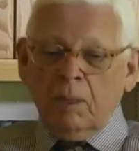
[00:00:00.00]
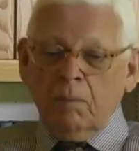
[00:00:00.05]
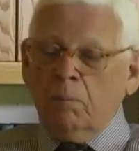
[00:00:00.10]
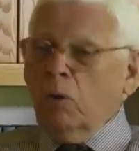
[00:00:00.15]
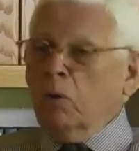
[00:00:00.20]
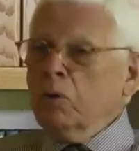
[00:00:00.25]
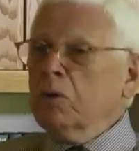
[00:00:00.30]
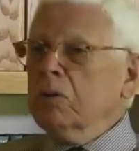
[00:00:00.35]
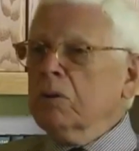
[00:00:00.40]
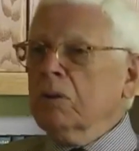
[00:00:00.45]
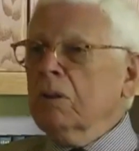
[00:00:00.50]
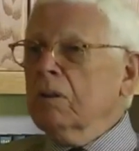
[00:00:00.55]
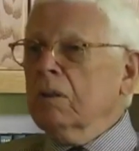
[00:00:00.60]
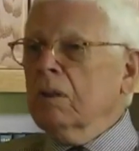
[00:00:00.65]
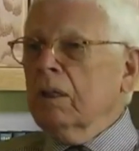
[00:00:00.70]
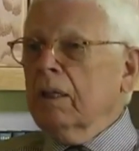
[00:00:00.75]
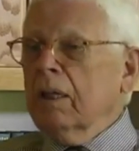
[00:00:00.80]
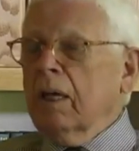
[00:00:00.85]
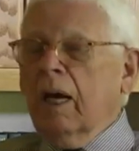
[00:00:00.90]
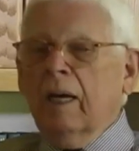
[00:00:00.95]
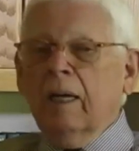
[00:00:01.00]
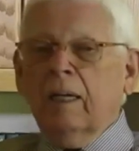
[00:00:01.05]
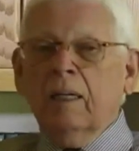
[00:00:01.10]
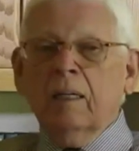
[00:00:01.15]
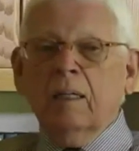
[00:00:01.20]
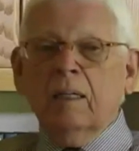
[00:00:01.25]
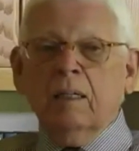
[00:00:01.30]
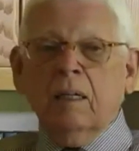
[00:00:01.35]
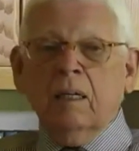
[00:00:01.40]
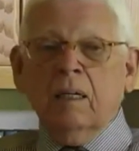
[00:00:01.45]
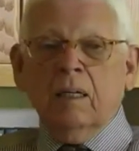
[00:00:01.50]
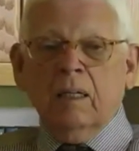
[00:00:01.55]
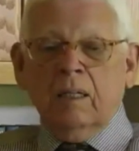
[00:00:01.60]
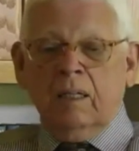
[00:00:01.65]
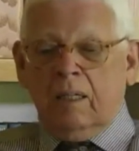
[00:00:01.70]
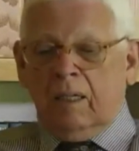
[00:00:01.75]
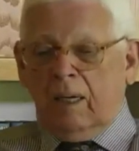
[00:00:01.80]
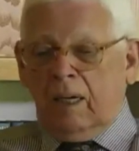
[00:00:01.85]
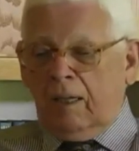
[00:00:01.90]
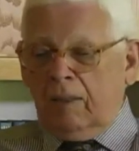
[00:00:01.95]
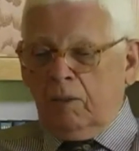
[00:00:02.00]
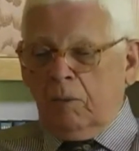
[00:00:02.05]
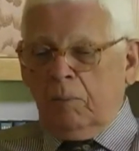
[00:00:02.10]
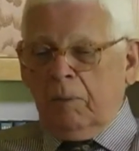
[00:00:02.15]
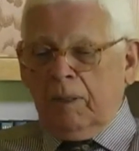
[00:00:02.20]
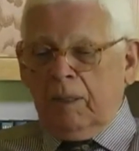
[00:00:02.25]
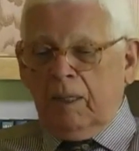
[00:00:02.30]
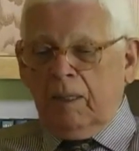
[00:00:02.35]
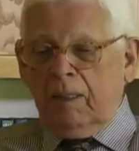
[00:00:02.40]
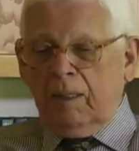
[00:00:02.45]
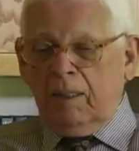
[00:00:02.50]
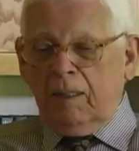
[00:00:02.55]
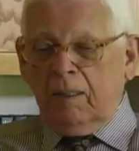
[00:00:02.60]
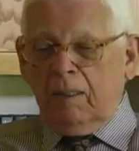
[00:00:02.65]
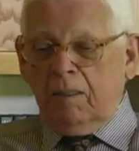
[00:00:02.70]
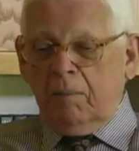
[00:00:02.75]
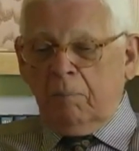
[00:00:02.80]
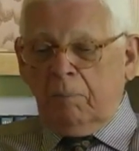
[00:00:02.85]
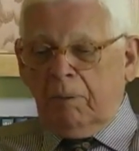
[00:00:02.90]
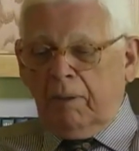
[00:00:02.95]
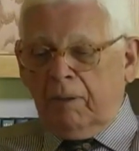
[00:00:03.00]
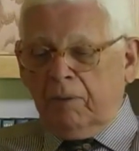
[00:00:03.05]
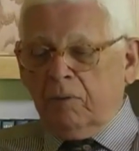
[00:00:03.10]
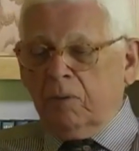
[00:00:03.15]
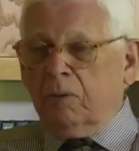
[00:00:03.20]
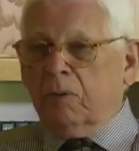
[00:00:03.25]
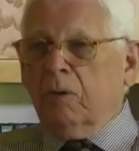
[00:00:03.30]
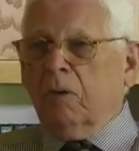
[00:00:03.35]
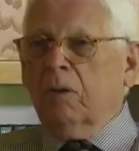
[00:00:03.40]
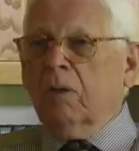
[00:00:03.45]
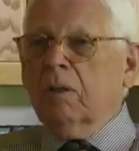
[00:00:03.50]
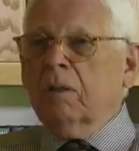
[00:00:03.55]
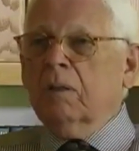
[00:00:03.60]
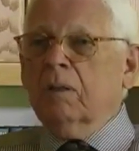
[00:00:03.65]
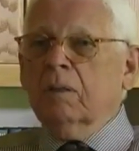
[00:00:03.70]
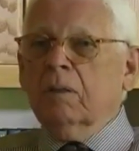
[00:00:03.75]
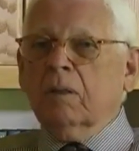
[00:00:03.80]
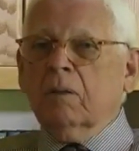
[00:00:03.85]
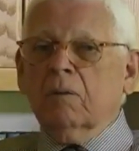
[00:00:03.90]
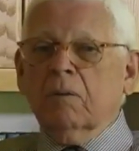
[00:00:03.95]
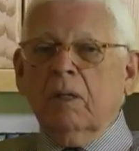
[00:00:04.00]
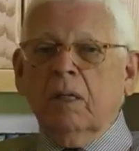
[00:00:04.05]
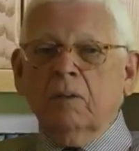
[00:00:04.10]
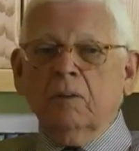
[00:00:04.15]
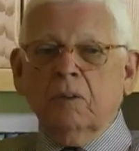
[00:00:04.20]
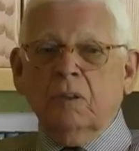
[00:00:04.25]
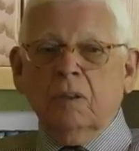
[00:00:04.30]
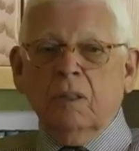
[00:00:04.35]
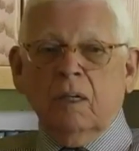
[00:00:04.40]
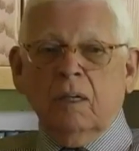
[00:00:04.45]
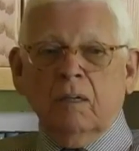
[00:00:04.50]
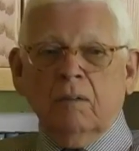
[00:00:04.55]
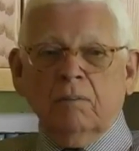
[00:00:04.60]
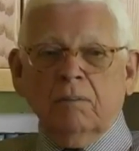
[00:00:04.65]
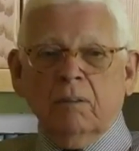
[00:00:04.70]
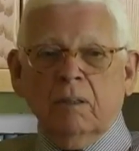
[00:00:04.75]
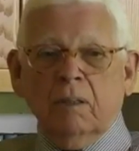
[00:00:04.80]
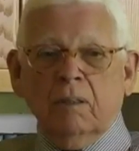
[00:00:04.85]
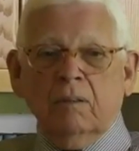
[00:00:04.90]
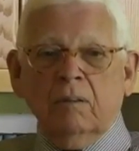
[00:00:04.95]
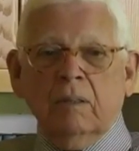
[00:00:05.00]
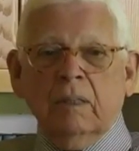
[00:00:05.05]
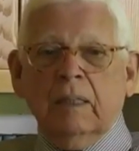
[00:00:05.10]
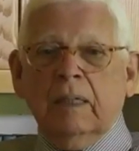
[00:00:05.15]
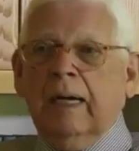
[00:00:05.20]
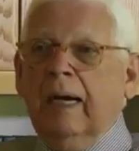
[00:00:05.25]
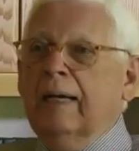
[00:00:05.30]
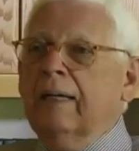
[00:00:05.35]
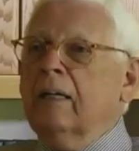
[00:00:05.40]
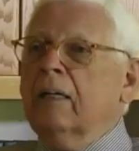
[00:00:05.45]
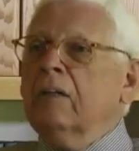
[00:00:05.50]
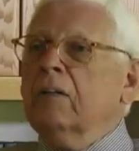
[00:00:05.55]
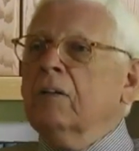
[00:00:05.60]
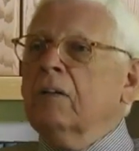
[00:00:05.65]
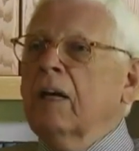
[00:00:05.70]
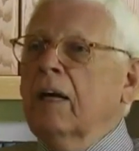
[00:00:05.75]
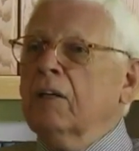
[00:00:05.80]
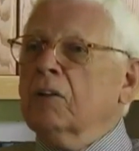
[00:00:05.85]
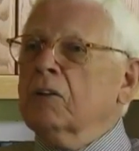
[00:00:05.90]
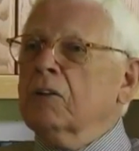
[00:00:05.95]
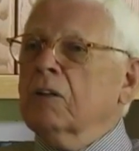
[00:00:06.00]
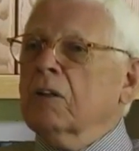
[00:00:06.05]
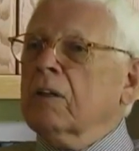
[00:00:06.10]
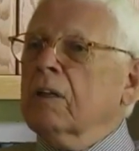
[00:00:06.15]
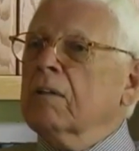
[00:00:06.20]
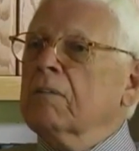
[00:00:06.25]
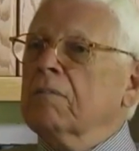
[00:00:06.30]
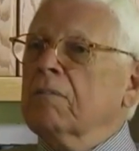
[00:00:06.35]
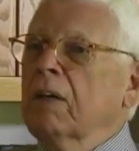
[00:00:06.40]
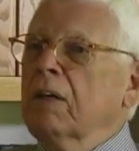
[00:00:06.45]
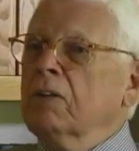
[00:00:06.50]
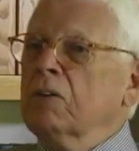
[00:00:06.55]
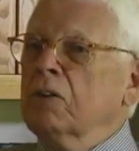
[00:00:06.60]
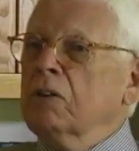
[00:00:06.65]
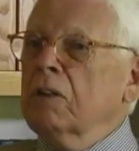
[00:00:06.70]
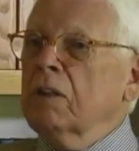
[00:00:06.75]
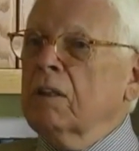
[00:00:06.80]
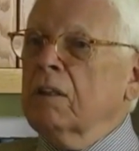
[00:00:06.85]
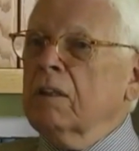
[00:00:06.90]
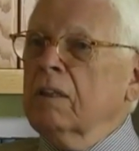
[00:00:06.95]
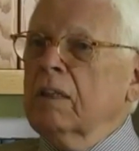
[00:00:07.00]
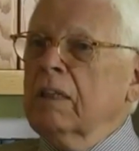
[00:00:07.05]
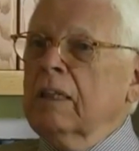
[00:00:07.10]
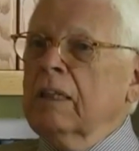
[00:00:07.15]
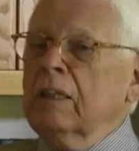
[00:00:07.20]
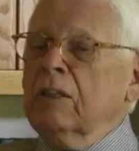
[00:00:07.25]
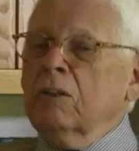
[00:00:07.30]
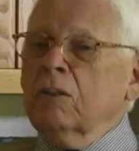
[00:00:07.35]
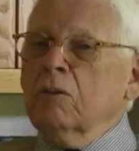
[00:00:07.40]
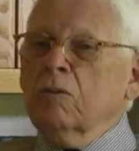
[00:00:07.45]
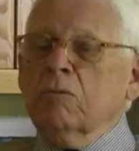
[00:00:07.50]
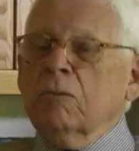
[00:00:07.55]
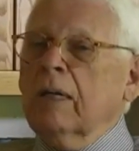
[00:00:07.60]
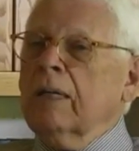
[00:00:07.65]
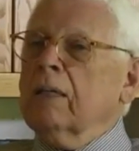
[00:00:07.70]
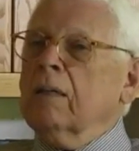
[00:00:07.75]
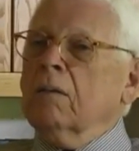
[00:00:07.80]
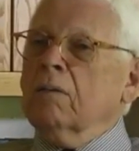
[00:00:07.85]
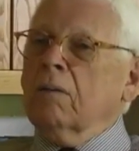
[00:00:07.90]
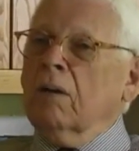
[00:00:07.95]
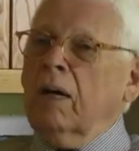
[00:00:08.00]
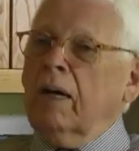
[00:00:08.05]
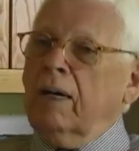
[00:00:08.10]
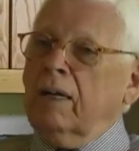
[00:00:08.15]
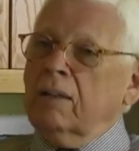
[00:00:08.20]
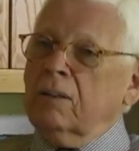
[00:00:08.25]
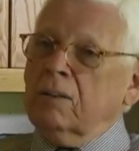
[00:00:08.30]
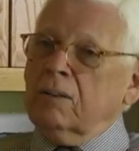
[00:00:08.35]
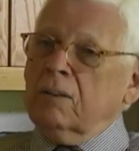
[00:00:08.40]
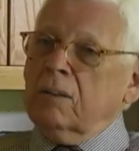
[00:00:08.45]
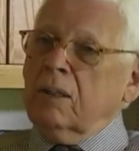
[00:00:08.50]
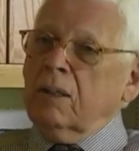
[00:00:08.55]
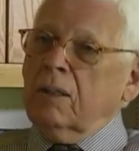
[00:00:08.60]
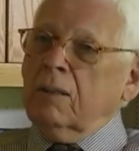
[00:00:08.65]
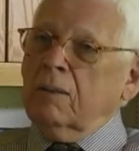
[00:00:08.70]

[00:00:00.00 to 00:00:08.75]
most certainly, had there been any impulse toward the creation of an international convention to regularize